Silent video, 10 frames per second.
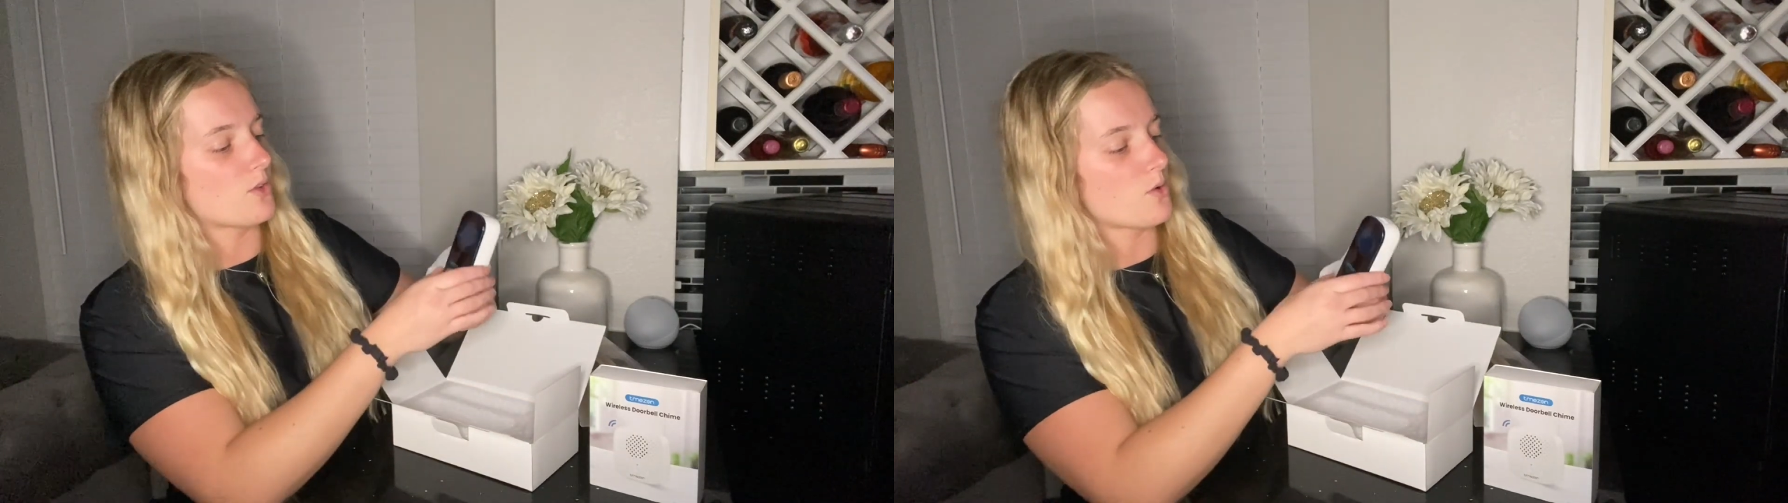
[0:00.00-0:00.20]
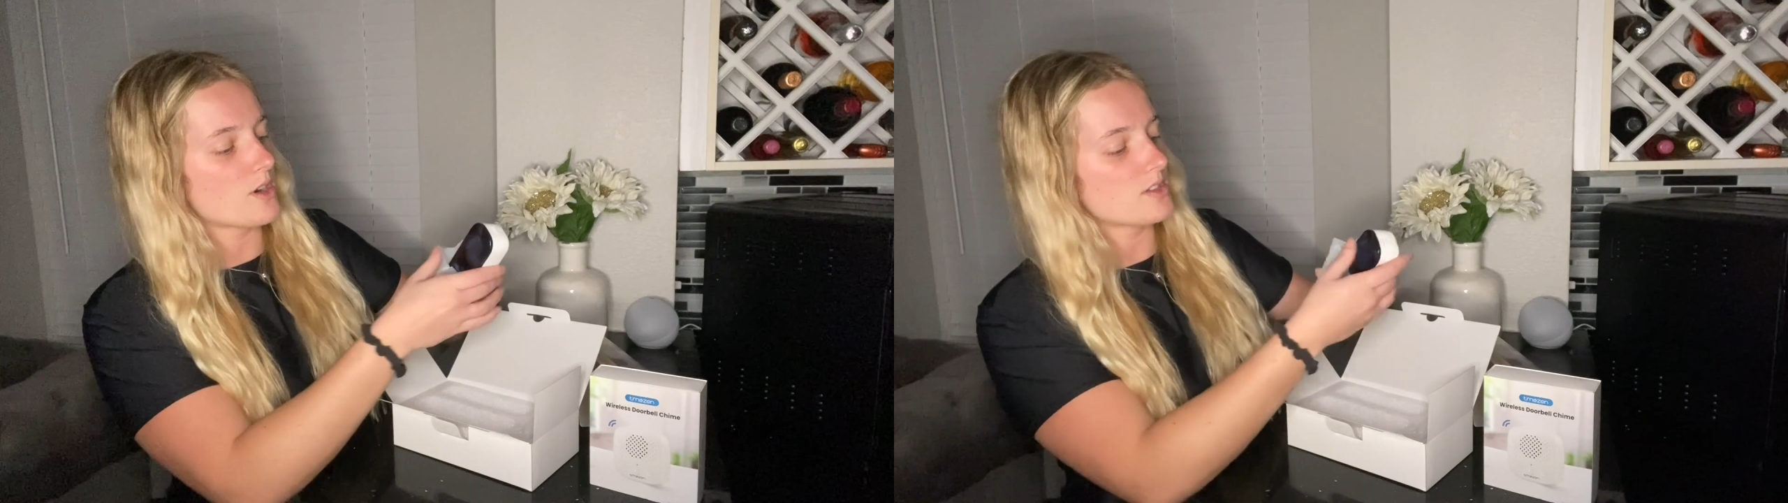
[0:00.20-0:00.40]

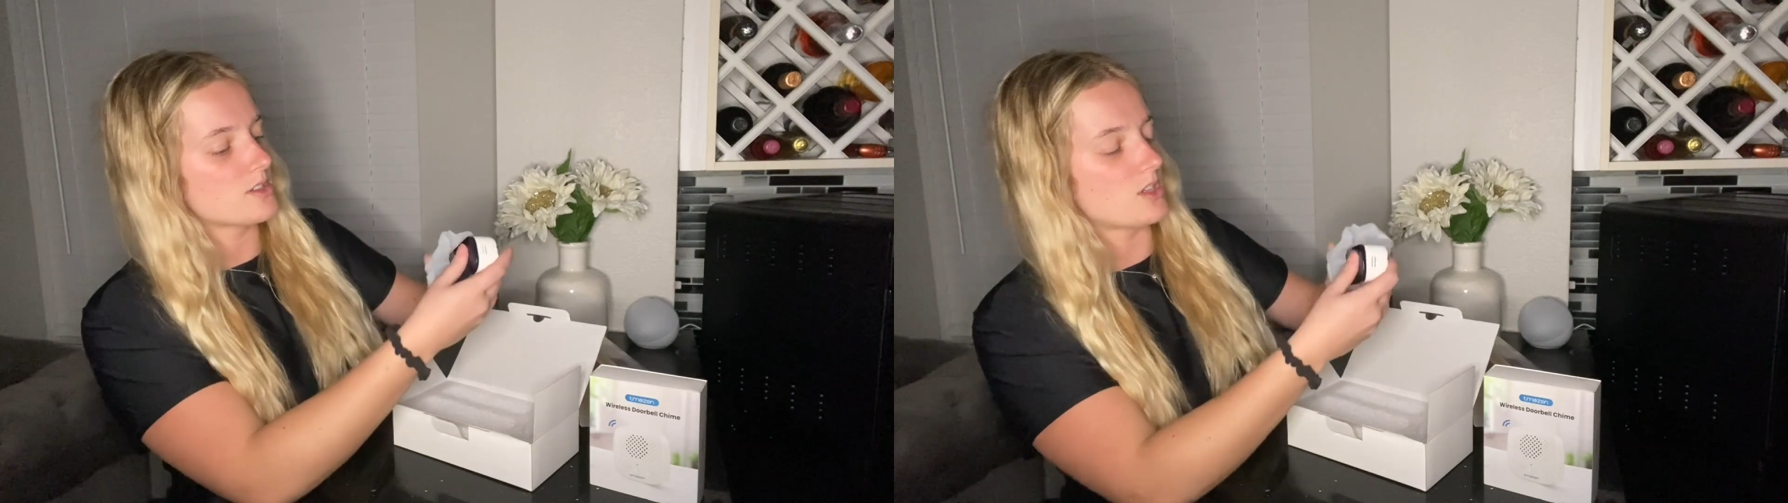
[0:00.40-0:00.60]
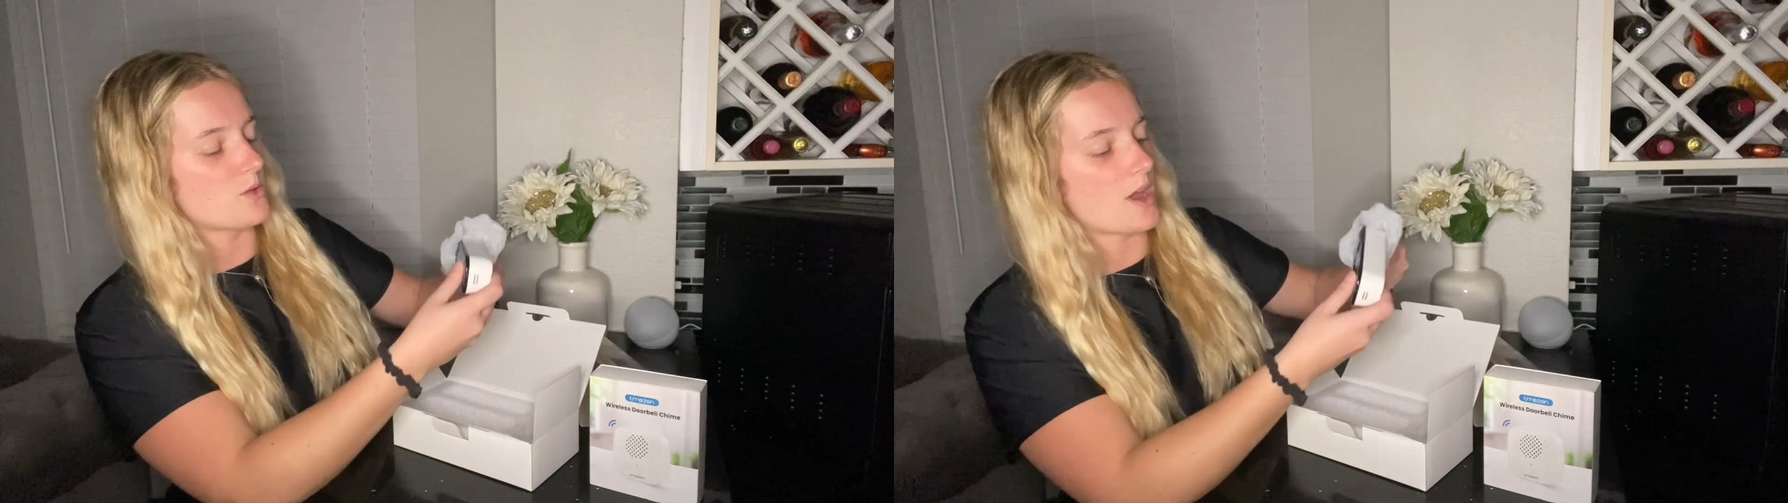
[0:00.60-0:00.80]

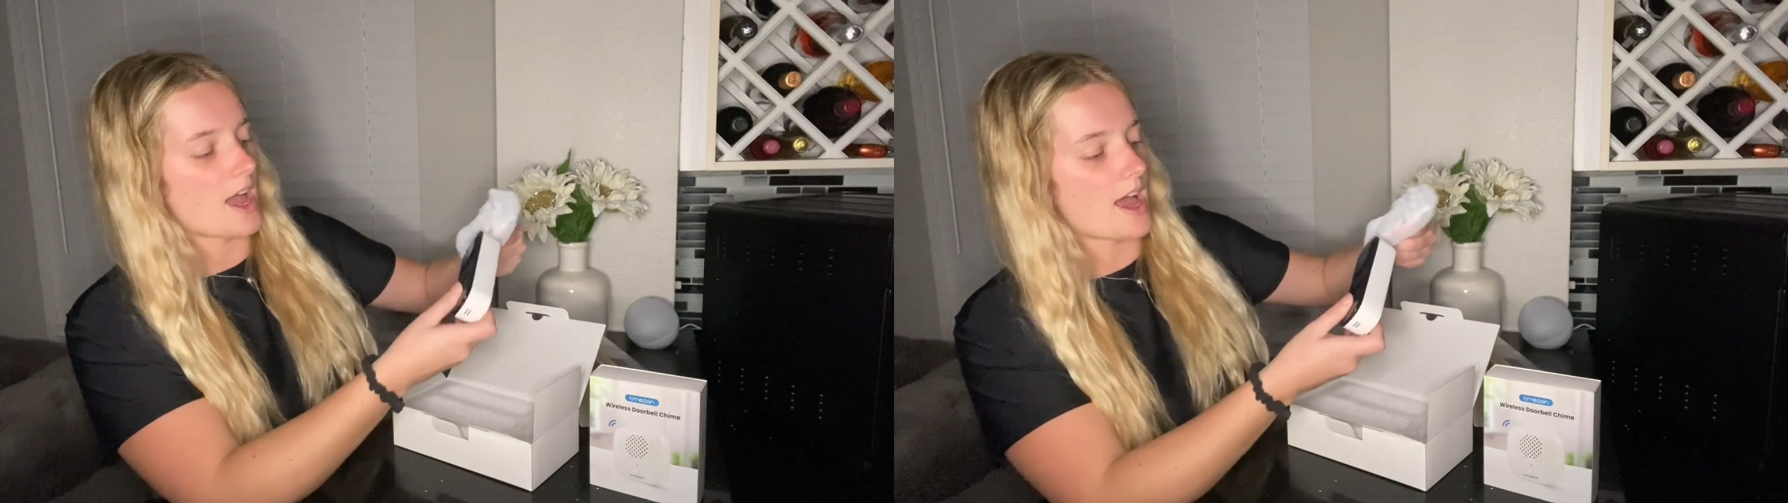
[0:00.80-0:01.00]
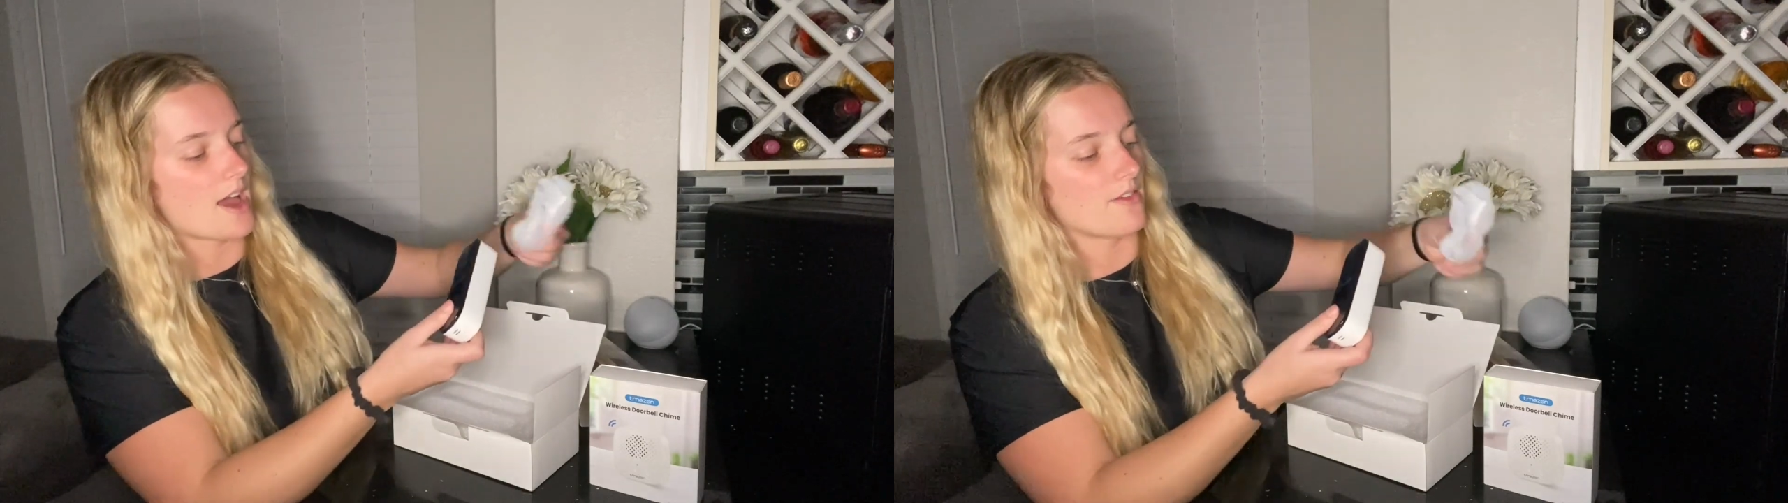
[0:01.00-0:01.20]
course you
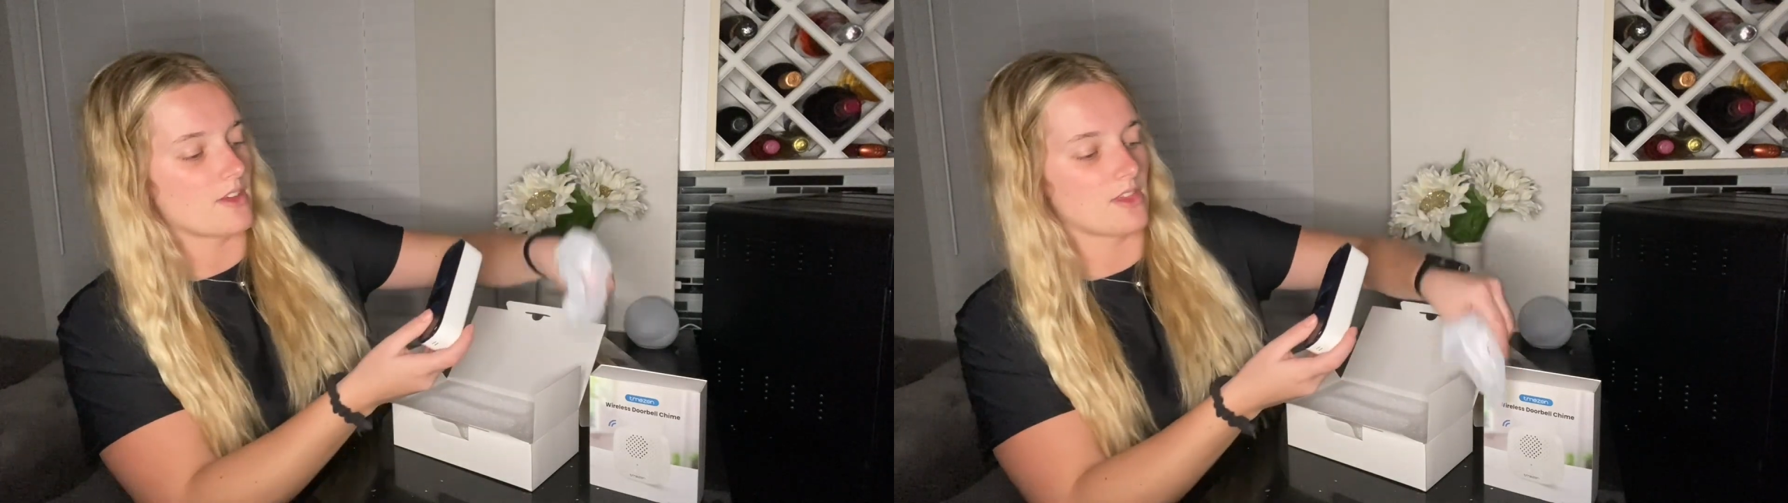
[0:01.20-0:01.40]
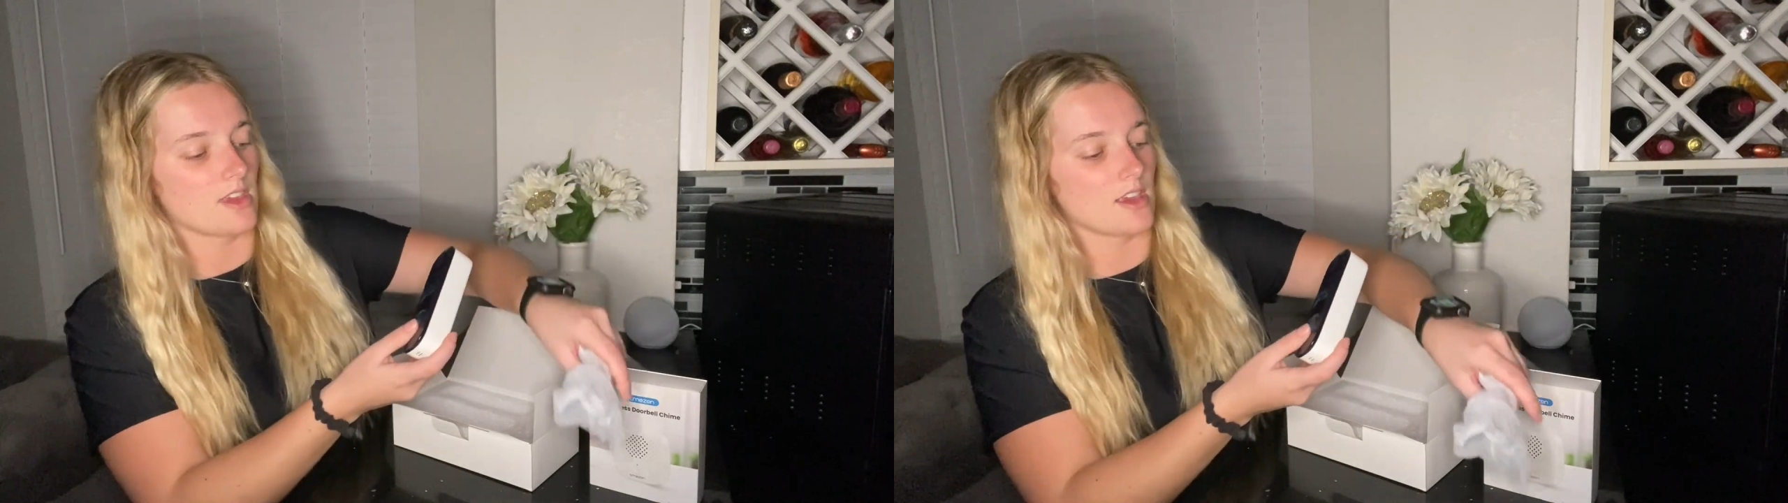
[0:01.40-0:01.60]

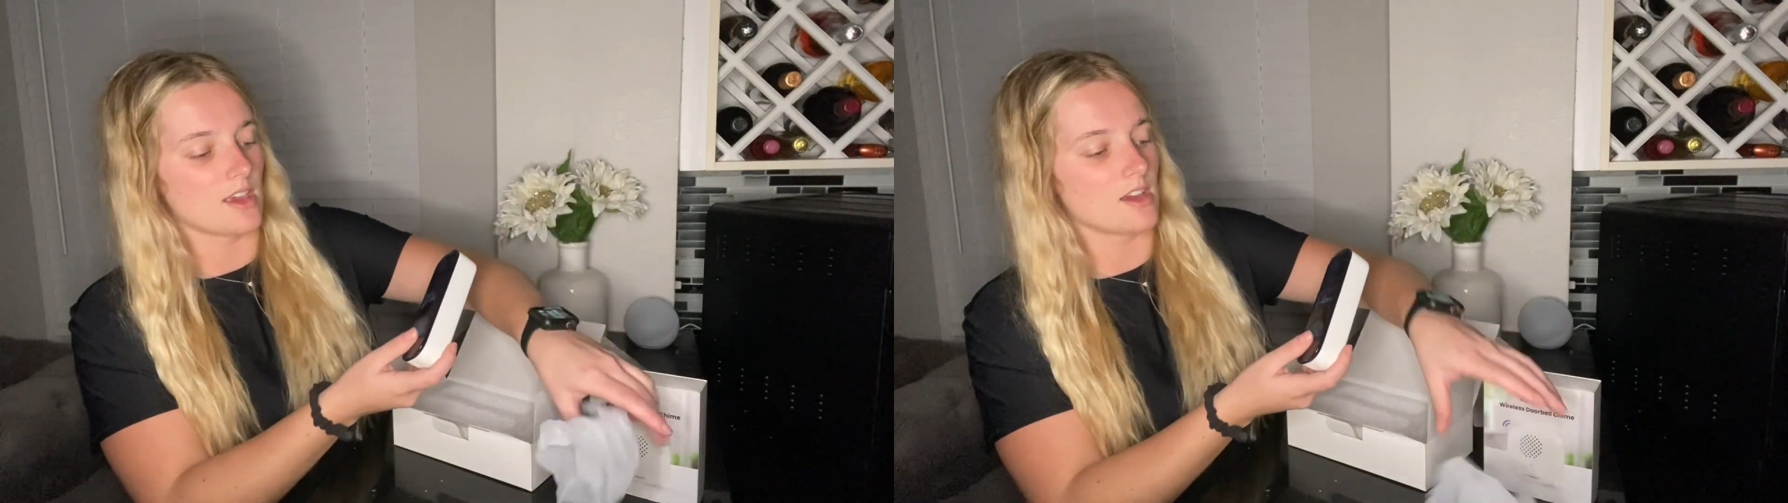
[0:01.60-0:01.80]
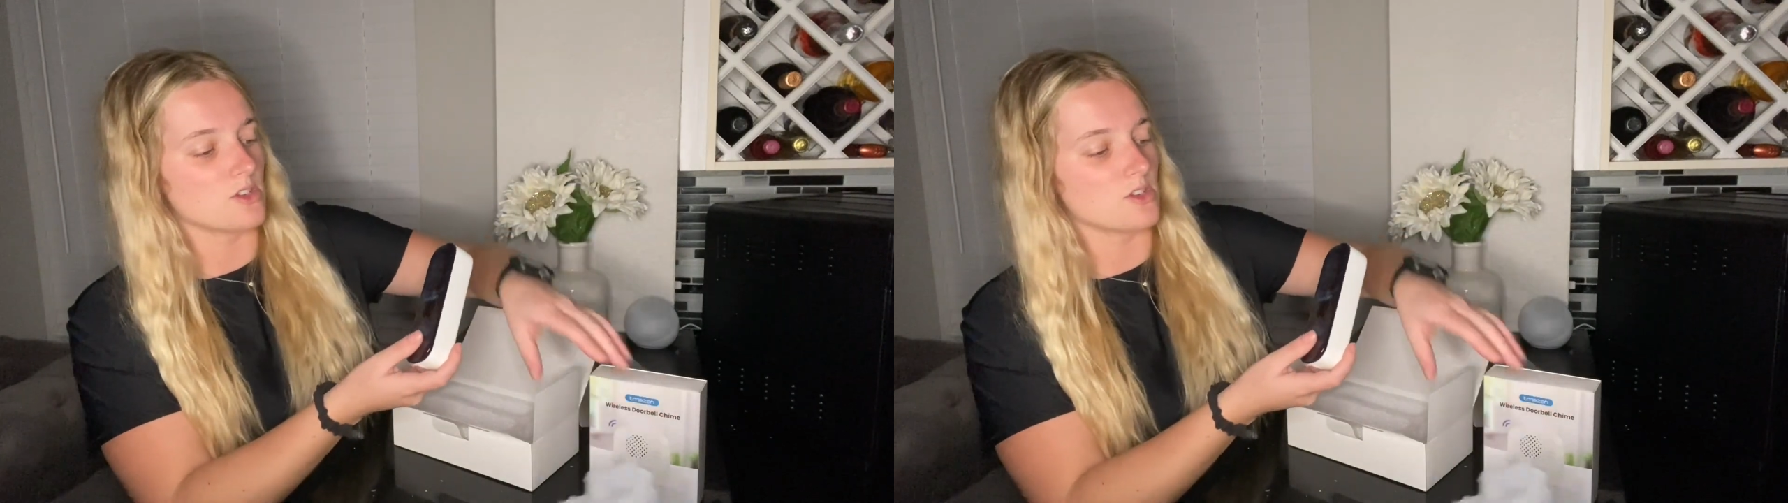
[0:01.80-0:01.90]
have the